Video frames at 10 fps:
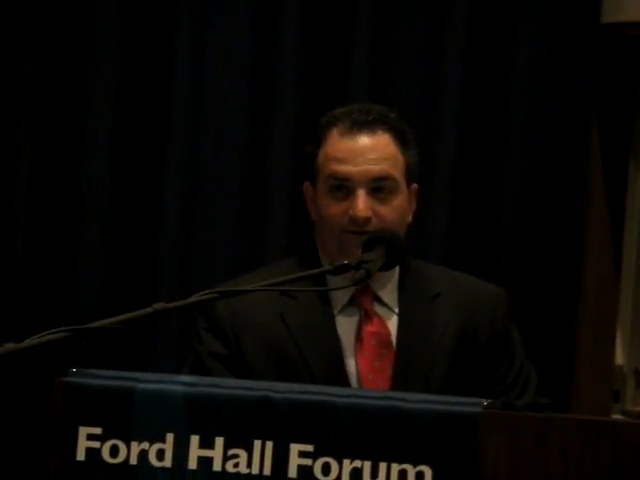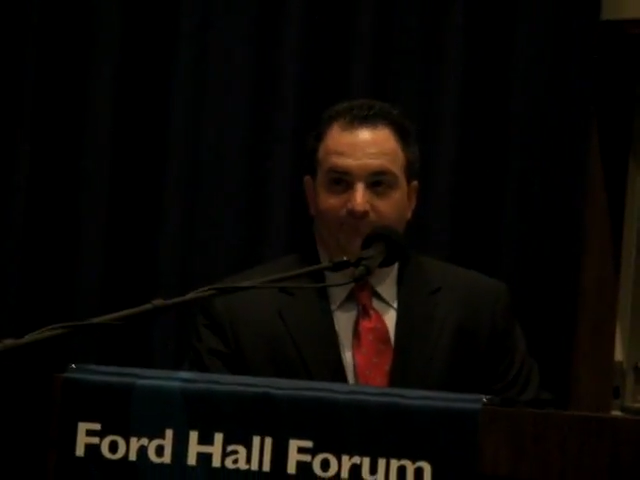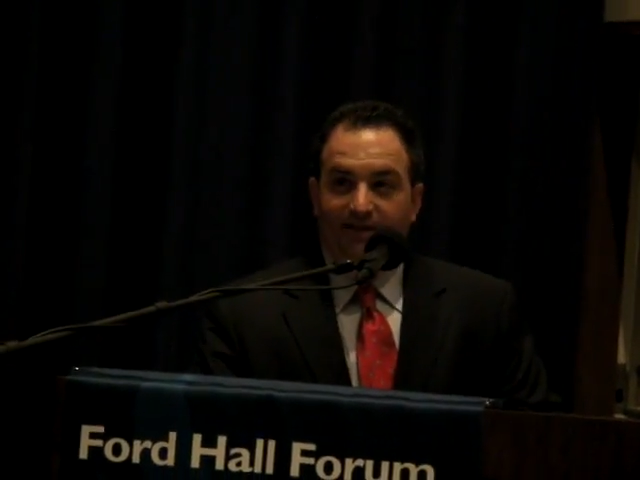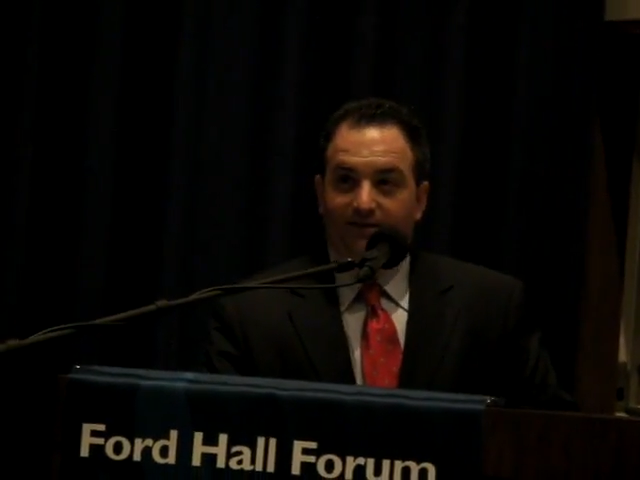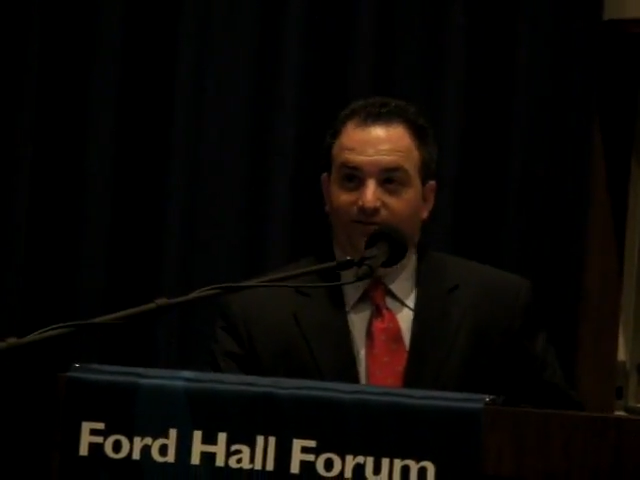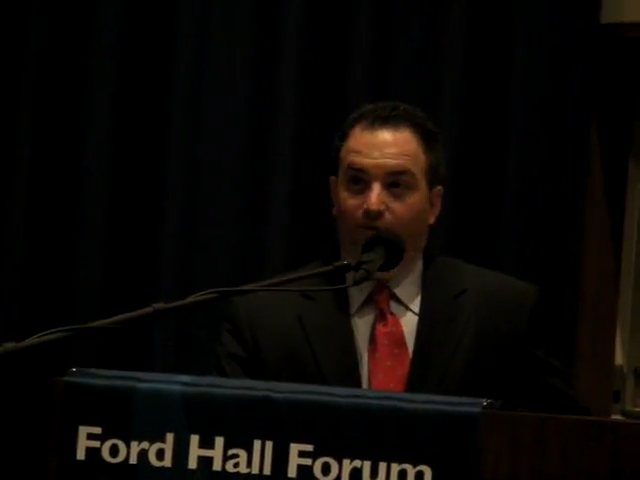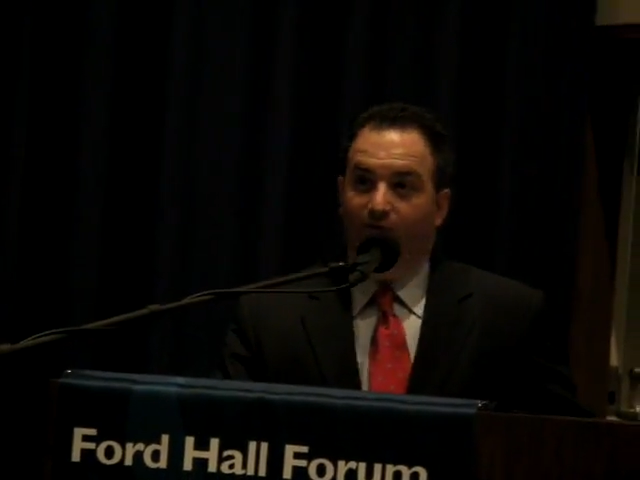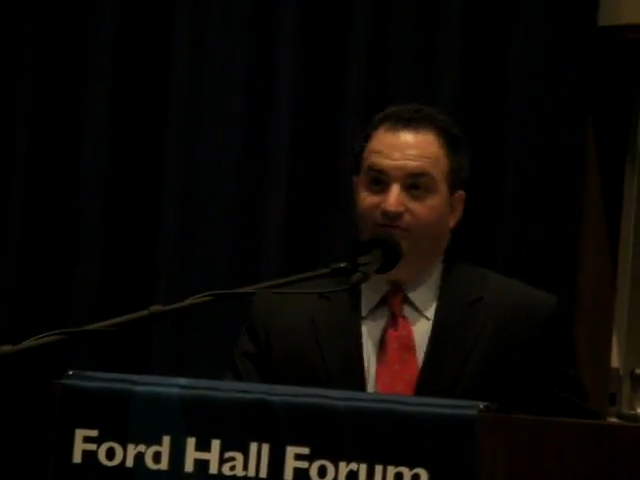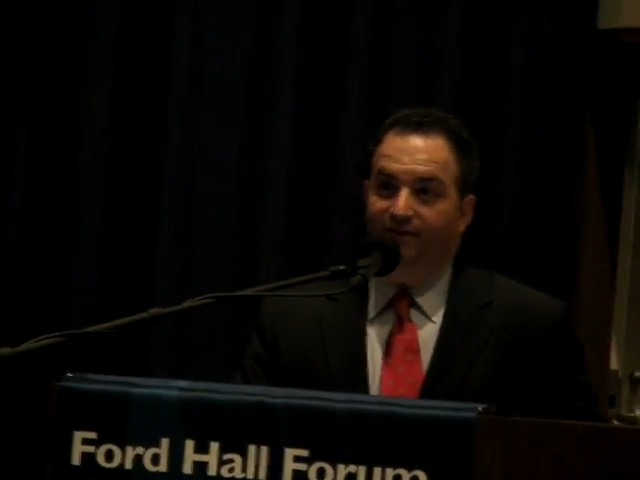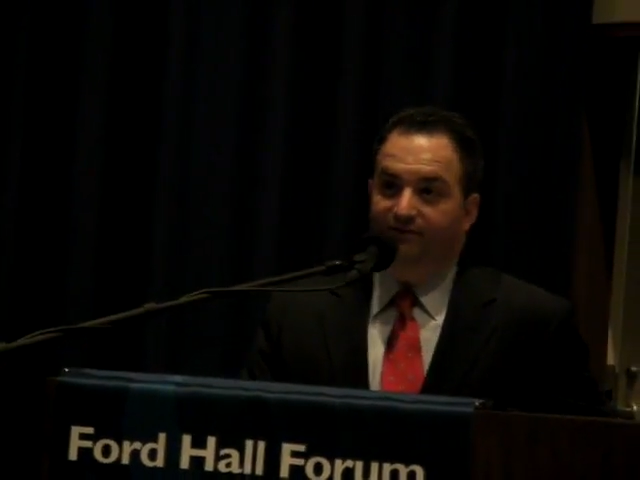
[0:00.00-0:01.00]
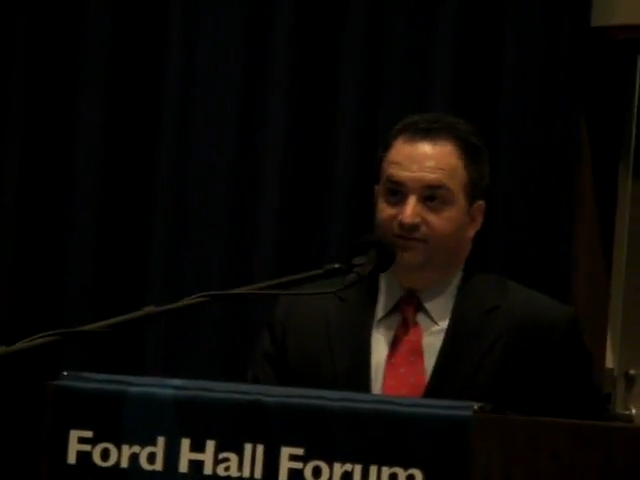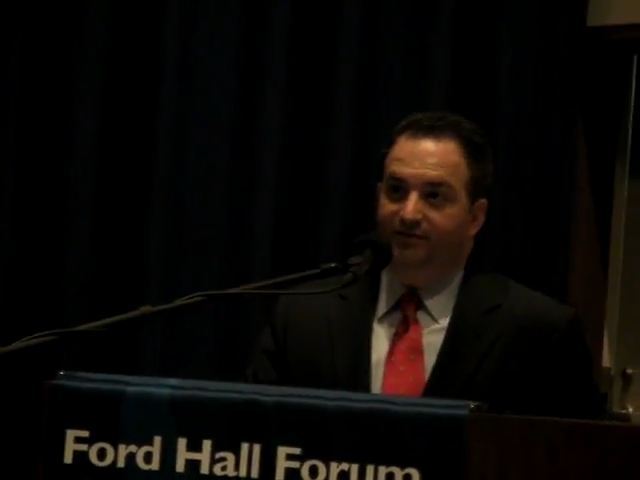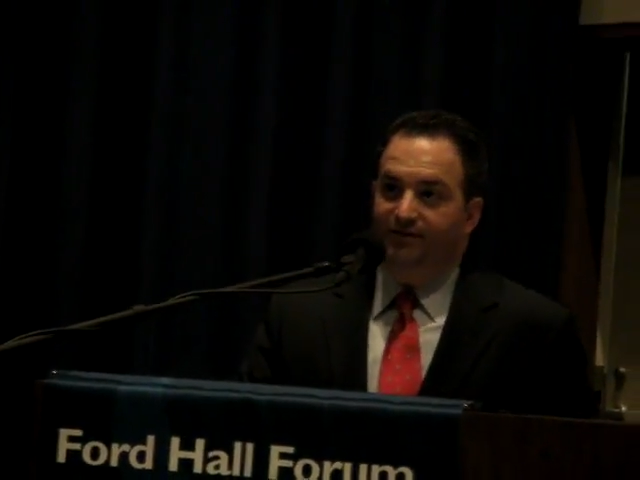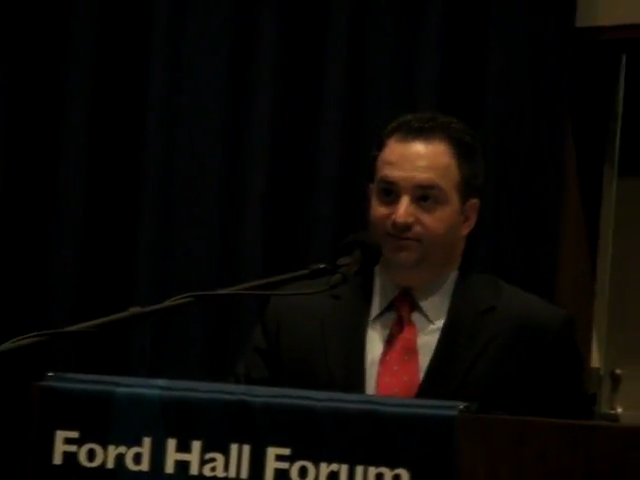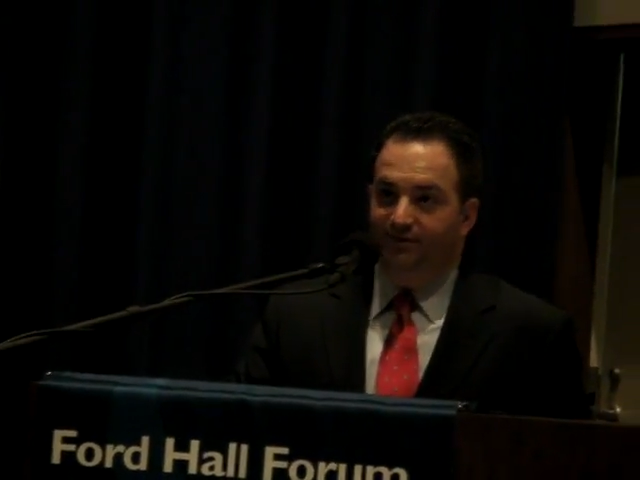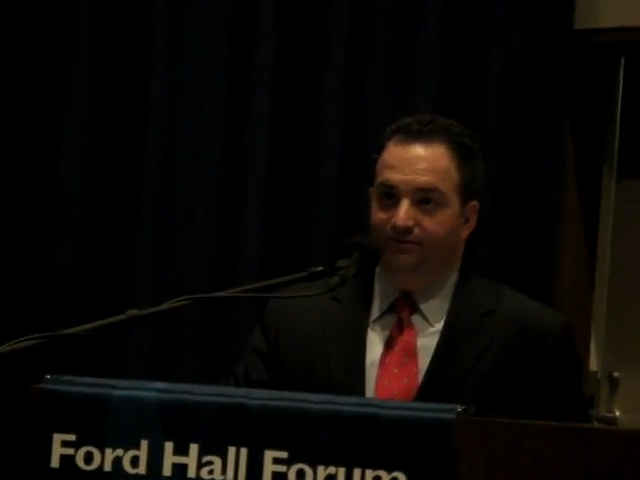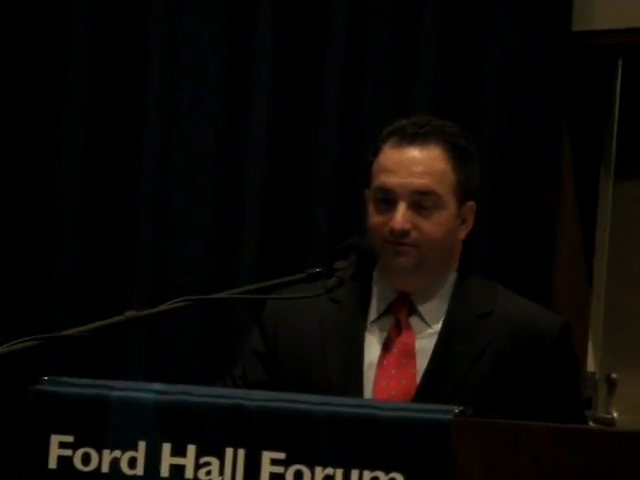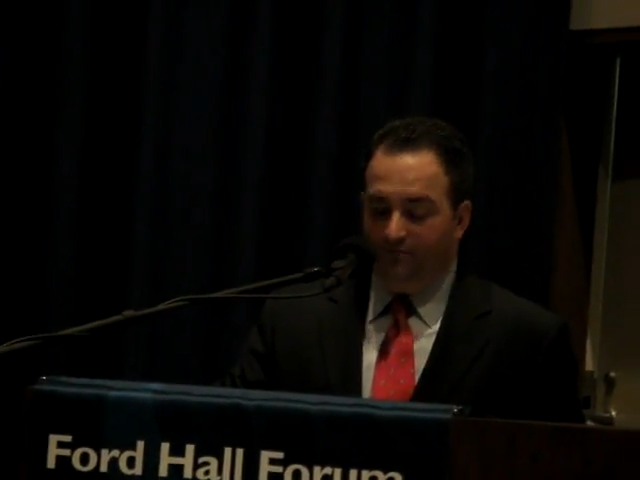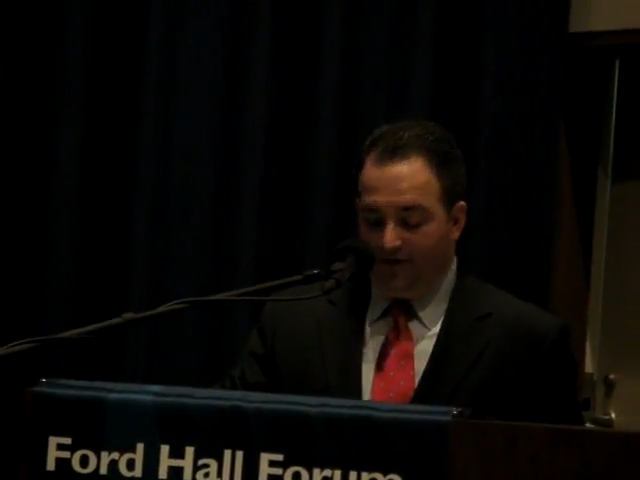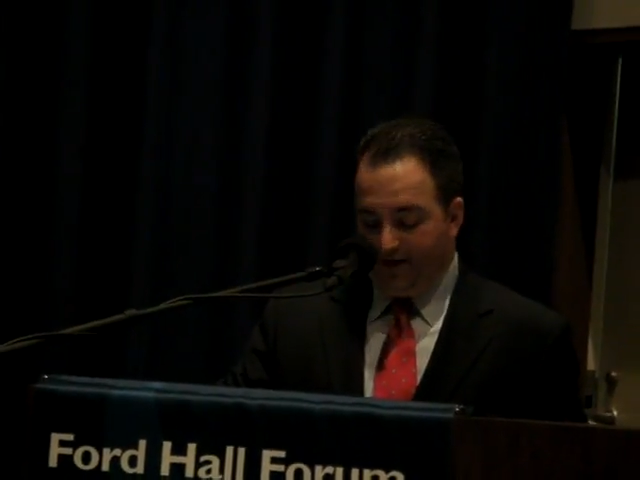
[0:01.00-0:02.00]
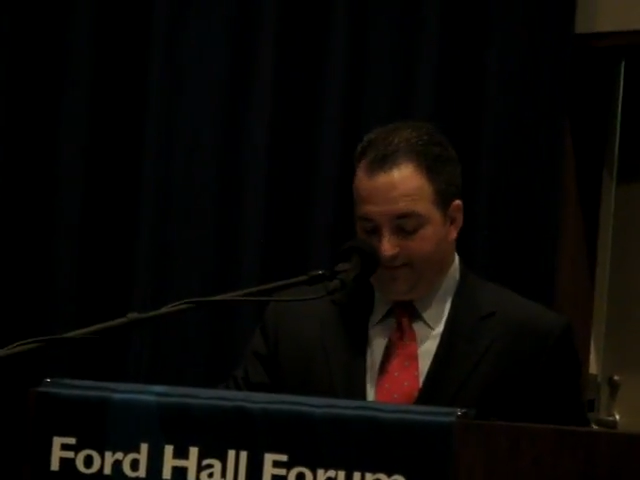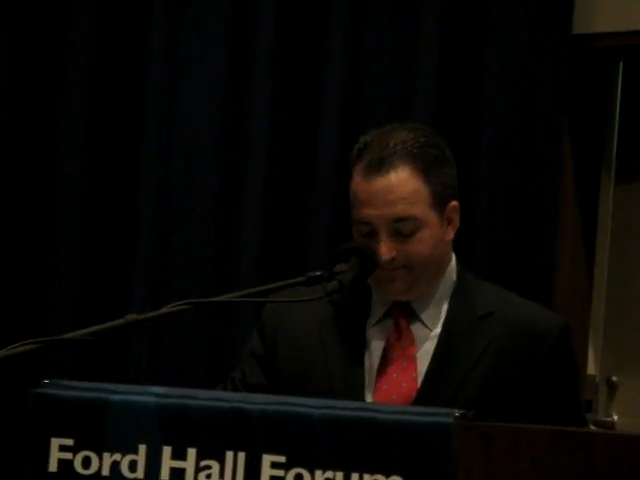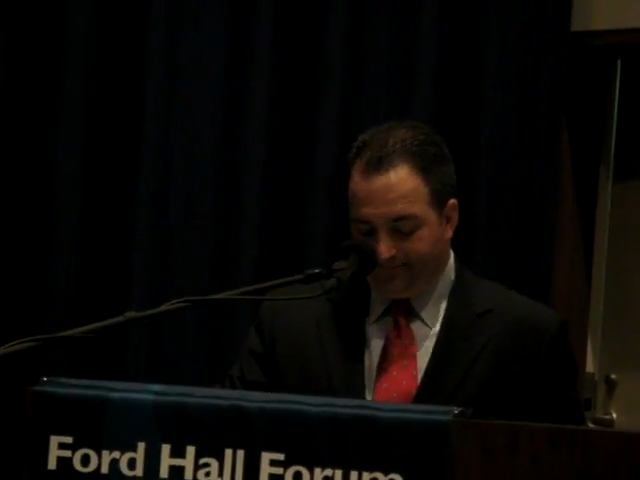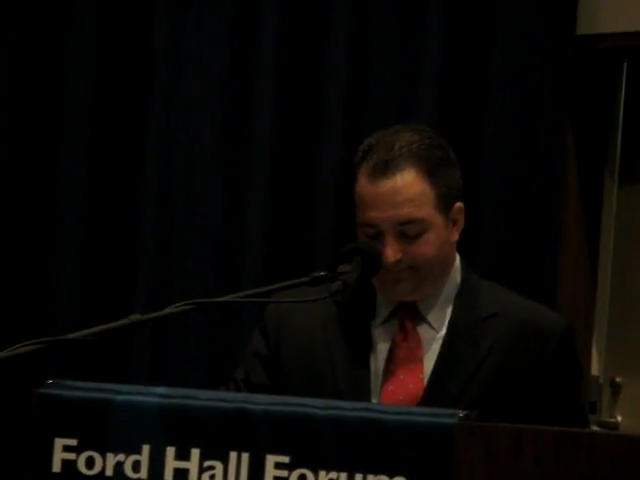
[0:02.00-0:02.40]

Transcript: in making this whole event successful tonight.